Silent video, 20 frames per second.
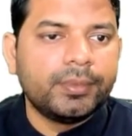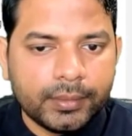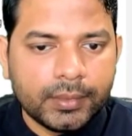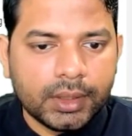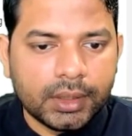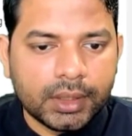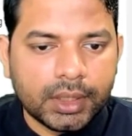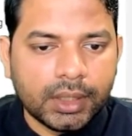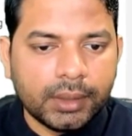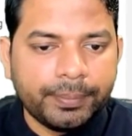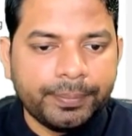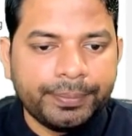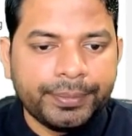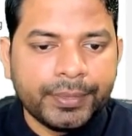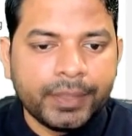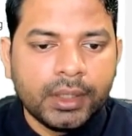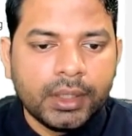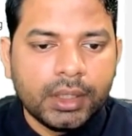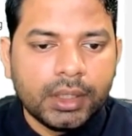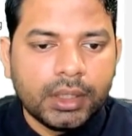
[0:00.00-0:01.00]
Okay.
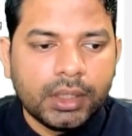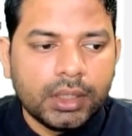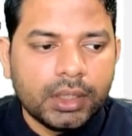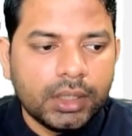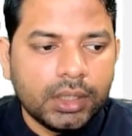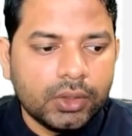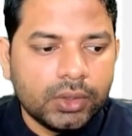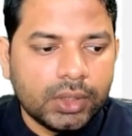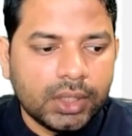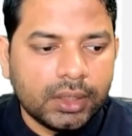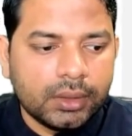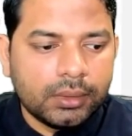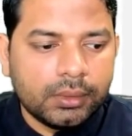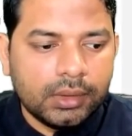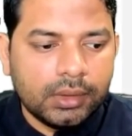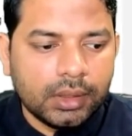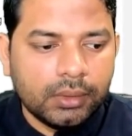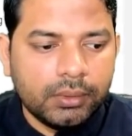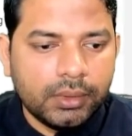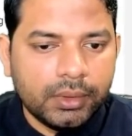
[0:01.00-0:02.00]
Now that
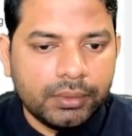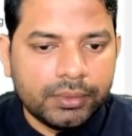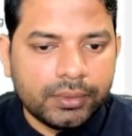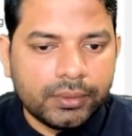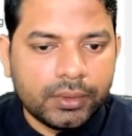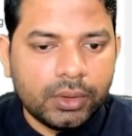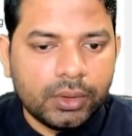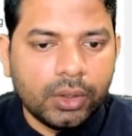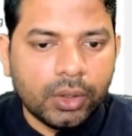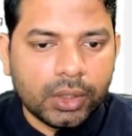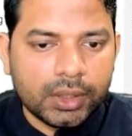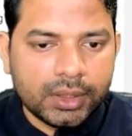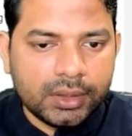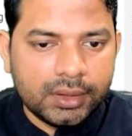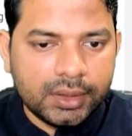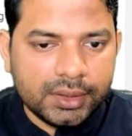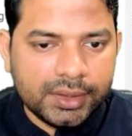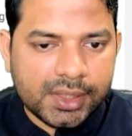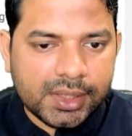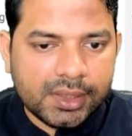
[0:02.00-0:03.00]
we've got
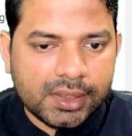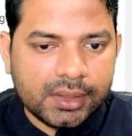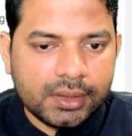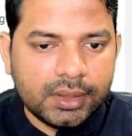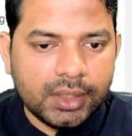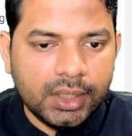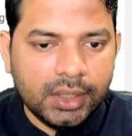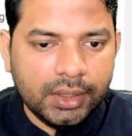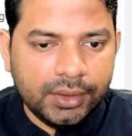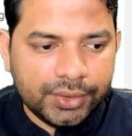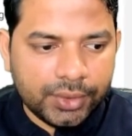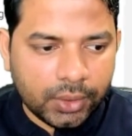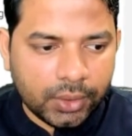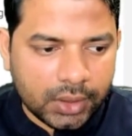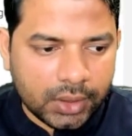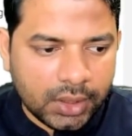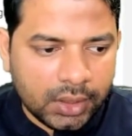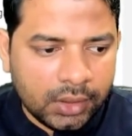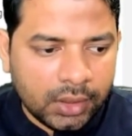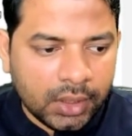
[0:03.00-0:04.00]
this thing
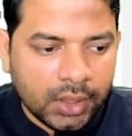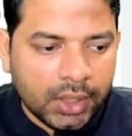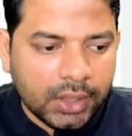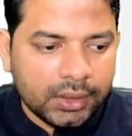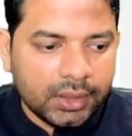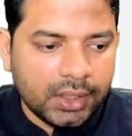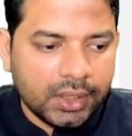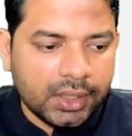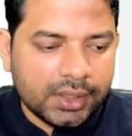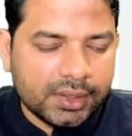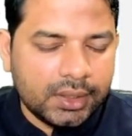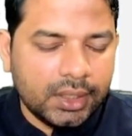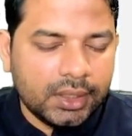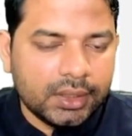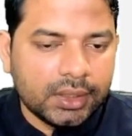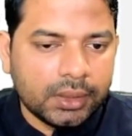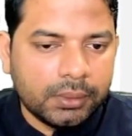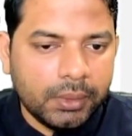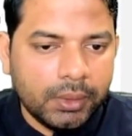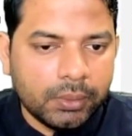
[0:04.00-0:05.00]
sorted, the next thing
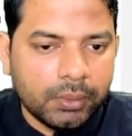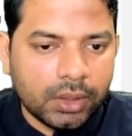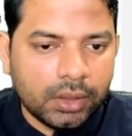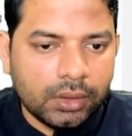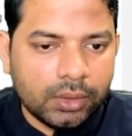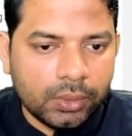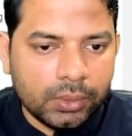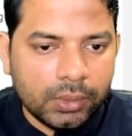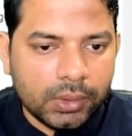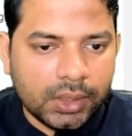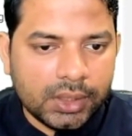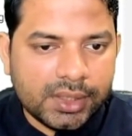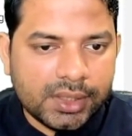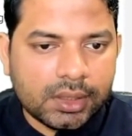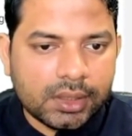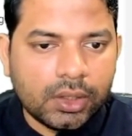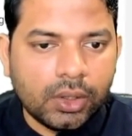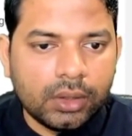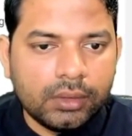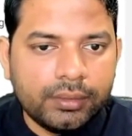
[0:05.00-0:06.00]
that we want to do is
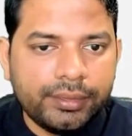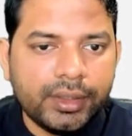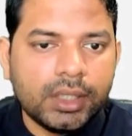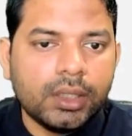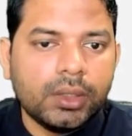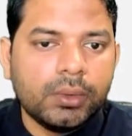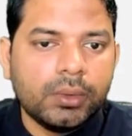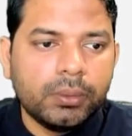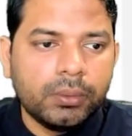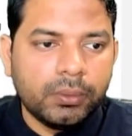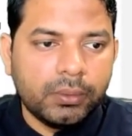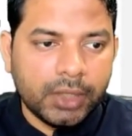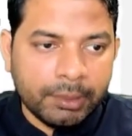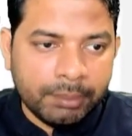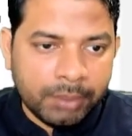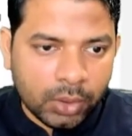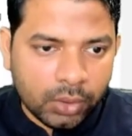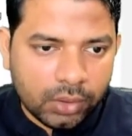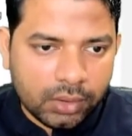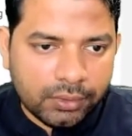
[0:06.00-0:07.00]
configure
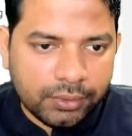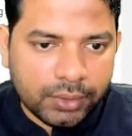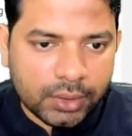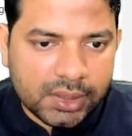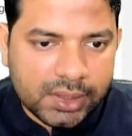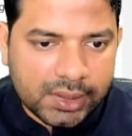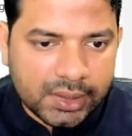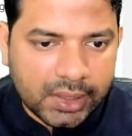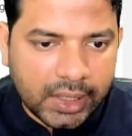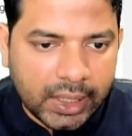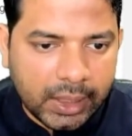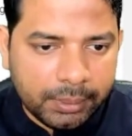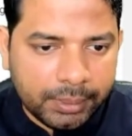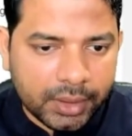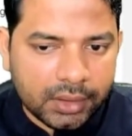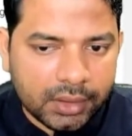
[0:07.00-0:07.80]
webhook for this app.